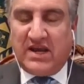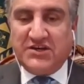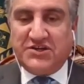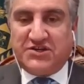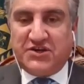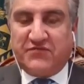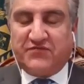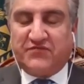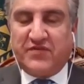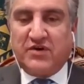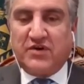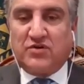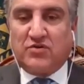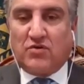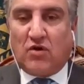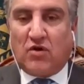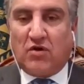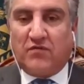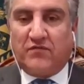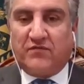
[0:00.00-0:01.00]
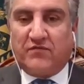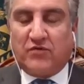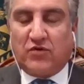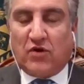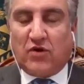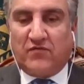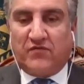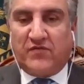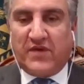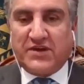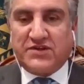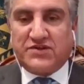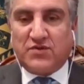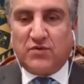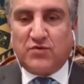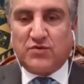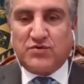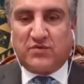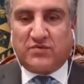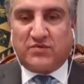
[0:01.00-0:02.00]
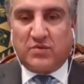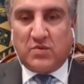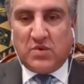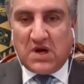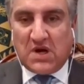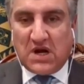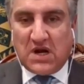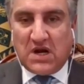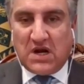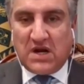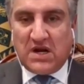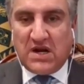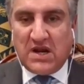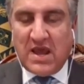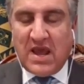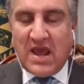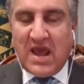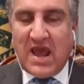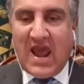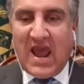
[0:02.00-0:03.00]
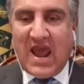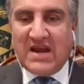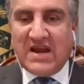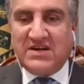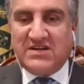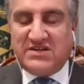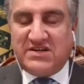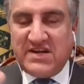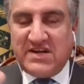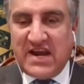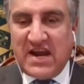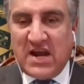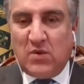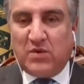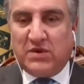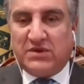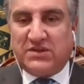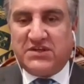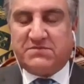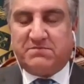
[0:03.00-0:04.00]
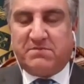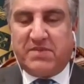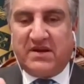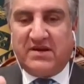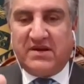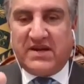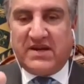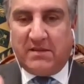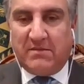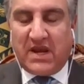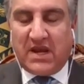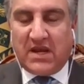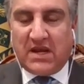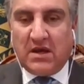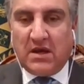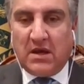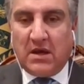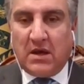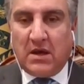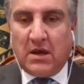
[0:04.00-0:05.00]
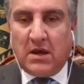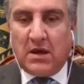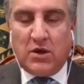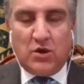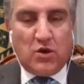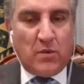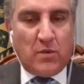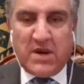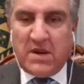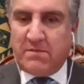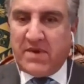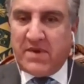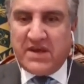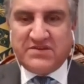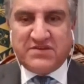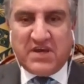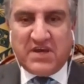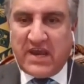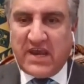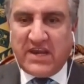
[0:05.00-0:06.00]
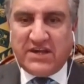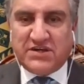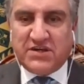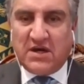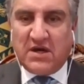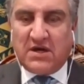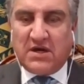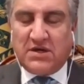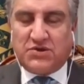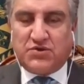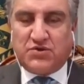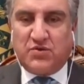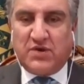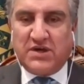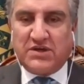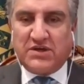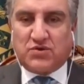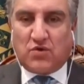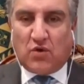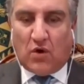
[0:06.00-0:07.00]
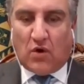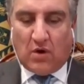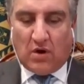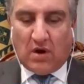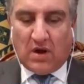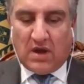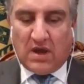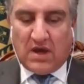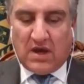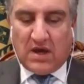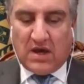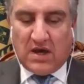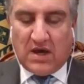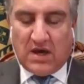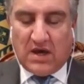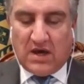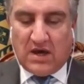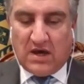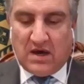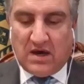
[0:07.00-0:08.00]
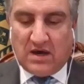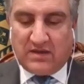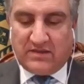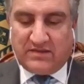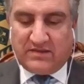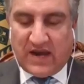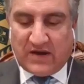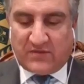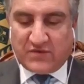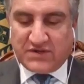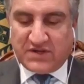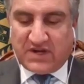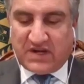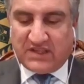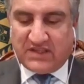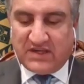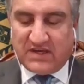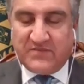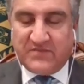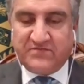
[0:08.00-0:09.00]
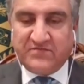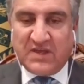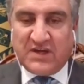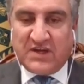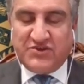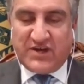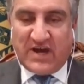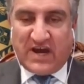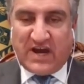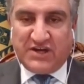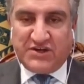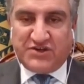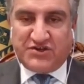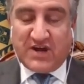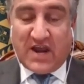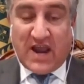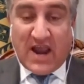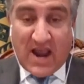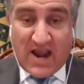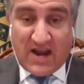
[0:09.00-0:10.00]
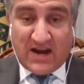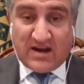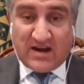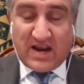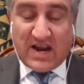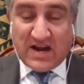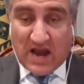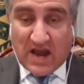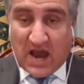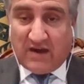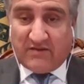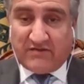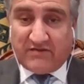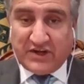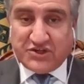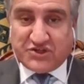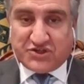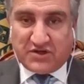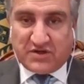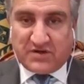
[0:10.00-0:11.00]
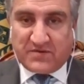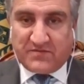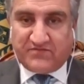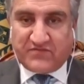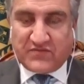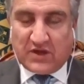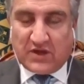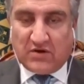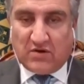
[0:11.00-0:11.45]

in different conflict zones of the world and deal with this pandemic, nobody pays heed to his call. That was another challenge. And in our region,